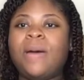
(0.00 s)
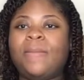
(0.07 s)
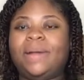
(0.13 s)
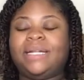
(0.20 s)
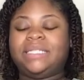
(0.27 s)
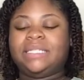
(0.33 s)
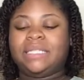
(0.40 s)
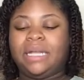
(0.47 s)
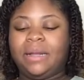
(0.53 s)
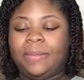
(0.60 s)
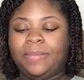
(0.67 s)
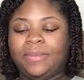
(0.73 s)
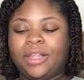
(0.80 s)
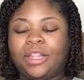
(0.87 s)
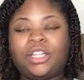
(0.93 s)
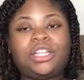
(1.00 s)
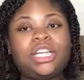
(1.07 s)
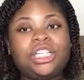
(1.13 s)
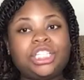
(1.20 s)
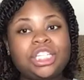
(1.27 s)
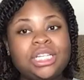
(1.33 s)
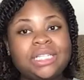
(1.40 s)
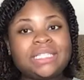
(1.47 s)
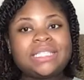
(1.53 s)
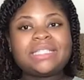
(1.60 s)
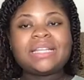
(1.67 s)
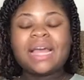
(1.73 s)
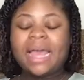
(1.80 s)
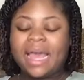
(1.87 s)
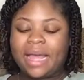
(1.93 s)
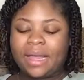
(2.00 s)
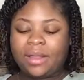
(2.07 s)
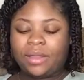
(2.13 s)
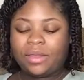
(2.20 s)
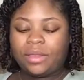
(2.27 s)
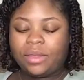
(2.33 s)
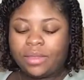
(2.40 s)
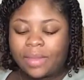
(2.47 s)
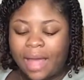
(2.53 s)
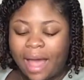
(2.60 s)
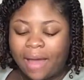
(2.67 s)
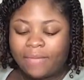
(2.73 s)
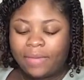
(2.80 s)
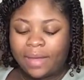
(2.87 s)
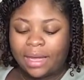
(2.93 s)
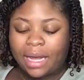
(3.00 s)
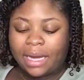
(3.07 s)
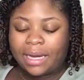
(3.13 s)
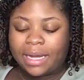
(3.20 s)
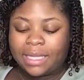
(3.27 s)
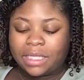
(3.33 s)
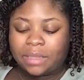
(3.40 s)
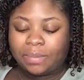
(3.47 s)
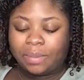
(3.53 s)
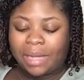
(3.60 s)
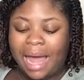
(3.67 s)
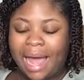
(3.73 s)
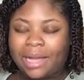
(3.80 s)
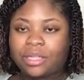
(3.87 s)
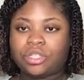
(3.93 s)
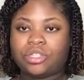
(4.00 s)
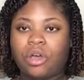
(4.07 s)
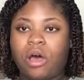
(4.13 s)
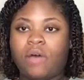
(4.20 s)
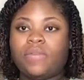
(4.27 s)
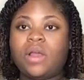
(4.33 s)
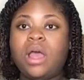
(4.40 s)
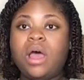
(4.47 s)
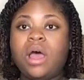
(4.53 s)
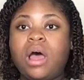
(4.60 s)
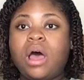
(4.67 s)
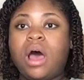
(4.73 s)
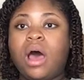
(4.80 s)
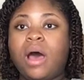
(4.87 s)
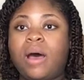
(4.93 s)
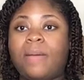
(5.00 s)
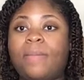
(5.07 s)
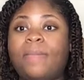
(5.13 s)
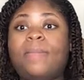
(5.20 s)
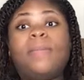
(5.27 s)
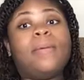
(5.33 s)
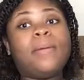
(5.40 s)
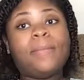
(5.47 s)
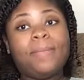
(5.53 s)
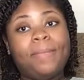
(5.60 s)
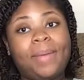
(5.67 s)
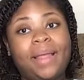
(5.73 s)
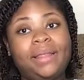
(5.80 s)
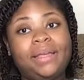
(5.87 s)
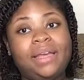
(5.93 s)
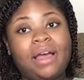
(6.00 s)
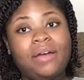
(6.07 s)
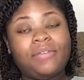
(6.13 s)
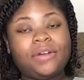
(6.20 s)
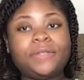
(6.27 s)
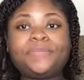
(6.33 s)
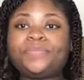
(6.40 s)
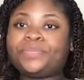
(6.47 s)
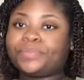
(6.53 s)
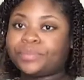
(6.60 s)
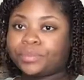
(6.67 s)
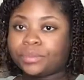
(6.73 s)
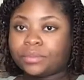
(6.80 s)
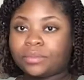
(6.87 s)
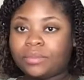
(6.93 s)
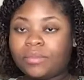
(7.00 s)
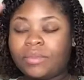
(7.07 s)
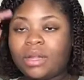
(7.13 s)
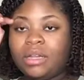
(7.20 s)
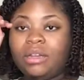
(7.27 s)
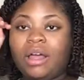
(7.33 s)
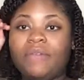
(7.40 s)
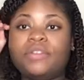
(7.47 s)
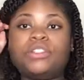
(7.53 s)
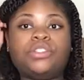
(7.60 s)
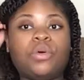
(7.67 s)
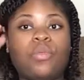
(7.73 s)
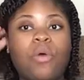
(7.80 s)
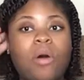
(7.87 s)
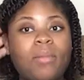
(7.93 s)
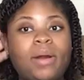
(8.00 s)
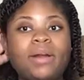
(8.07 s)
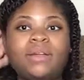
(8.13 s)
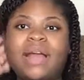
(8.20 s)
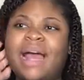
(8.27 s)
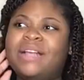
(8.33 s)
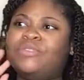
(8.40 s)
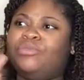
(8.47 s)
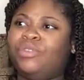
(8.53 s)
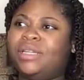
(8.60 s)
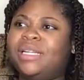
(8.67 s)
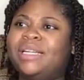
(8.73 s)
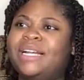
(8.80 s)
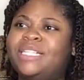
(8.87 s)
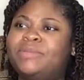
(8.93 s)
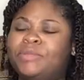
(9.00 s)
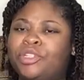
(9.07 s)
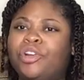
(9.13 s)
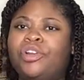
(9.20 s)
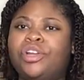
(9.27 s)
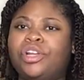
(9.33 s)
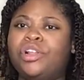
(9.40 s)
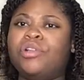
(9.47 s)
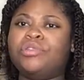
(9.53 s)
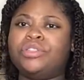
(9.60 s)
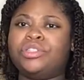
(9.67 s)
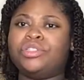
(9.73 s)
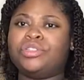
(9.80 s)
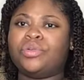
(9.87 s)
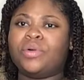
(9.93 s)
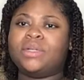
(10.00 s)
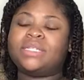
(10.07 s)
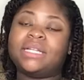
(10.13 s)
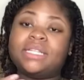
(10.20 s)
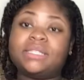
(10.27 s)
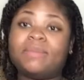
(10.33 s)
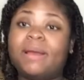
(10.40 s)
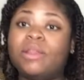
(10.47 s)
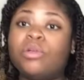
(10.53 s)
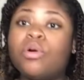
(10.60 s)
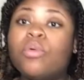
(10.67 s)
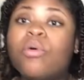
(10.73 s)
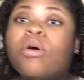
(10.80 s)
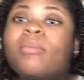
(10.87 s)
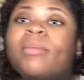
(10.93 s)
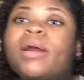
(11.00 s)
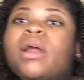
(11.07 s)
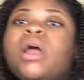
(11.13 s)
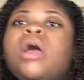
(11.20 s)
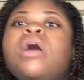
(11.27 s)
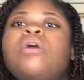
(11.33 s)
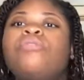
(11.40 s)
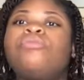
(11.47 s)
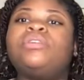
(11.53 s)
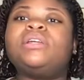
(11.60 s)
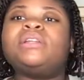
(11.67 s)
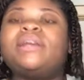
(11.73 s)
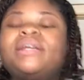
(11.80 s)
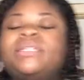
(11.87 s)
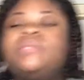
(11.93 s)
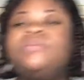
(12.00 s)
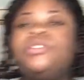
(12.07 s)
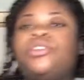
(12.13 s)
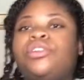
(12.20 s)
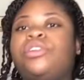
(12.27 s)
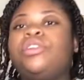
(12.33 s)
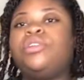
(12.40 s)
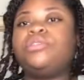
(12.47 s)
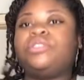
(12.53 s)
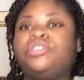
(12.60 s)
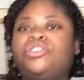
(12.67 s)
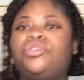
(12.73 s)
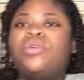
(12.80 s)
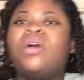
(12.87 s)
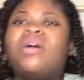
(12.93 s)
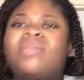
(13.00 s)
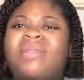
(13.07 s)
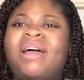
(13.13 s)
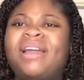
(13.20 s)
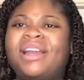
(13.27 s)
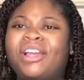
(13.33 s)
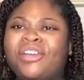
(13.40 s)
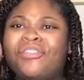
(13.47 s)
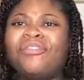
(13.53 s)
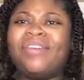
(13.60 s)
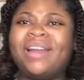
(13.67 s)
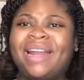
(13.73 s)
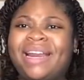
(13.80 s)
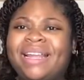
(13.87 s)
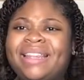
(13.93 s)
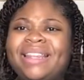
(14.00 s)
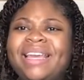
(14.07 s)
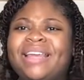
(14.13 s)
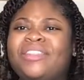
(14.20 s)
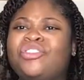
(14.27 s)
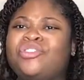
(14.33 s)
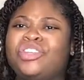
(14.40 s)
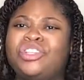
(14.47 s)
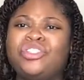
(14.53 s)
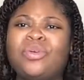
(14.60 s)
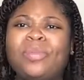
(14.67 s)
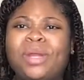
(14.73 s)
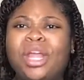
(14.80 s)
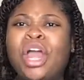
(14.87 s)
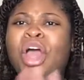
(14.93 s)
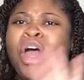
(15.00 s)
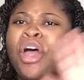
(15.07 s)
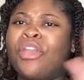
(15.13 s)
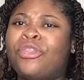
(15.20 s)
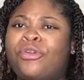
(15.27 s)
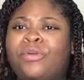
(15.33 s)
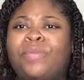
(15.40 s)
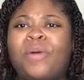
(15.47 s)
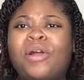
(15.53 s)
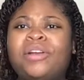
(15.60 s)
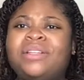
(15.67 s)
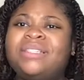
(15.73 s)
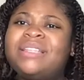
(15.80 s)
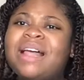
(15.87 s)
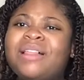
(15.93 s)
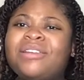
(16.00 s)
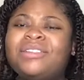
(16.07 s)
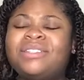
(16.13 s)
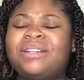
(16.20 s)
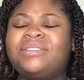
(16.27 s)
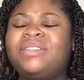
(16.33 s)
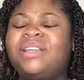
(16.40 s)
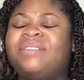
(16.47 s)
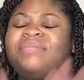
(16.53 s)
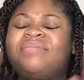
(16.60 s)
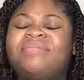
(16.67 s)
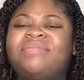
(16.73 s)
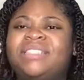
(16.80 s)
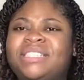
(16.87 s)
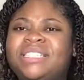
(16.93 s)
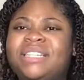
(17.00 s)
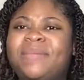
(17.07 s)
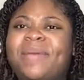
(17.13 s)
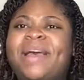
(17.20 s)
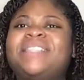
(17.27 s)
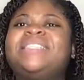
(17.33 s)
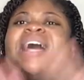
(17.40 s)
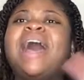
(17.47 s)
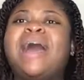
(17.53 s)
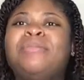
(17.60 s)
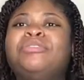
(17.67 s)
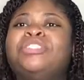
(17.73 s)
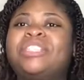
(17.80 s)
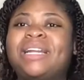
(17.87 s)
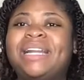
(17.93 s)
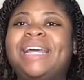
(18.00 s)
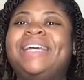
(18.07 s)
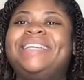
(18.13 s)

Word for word: but it's um they look like jeans and they have like a nice black soft um, belly cover. Love it. So Walmart has really nice maternity clothes in stores, at least my local Walmart. Really nice maternity clothes in store. Online I couldn't find anything and there's like so many third party sellers and I was like, this is a mess. I'm just gonna